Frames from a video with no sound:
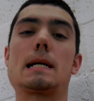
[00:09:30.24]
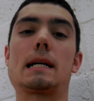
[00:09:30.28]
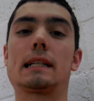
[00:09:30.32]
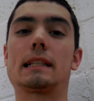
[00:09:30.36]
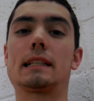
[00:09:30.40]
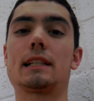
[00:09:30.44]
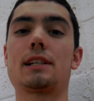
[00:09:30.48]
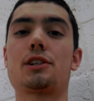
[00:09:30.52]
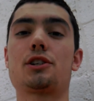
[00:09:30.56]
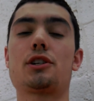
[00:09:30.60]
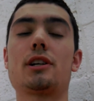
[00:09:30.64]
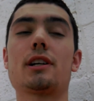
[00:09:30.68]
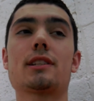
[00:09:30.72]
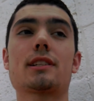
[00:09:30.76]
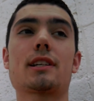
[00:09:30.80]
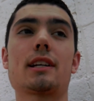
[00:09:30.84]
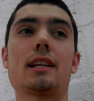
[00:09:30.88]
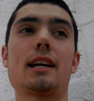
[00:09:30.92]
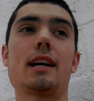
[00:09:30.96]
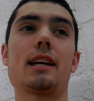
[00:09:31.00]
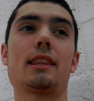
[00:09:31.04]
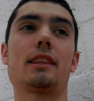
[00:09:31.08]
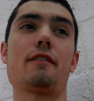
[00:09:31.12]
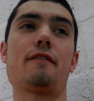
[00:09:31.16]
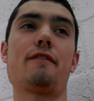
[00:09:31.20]
shit's gonna
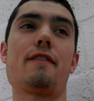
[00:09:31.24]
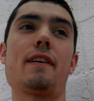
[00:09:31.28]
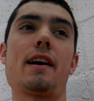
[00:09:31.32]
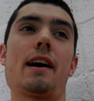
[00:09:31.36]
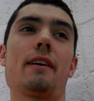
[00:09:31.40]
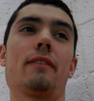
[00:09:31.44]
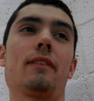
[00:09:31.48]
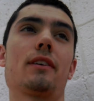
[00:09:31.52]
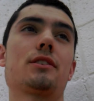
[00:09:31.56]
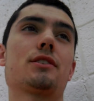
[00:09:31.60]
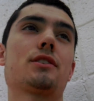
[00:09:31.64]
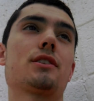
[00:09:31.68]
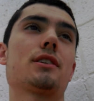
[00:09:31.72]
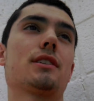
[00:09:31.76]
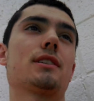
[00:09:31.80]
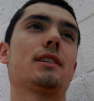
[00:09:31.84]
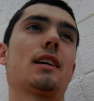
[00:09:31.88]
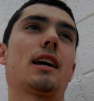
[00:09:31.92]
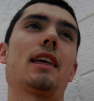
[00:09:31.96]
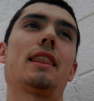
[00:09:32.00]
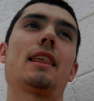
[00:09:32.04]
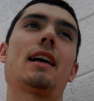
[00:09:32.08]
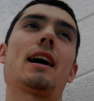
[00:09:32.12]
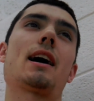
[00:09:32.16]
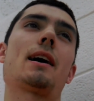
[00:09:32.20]
hit the fan, let's just
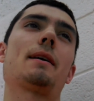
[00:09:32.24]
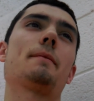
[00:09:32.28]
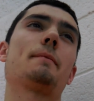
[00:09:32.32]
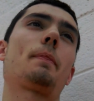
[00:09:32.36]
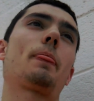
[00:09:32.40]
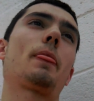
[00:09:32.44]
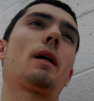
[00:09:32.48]
say that.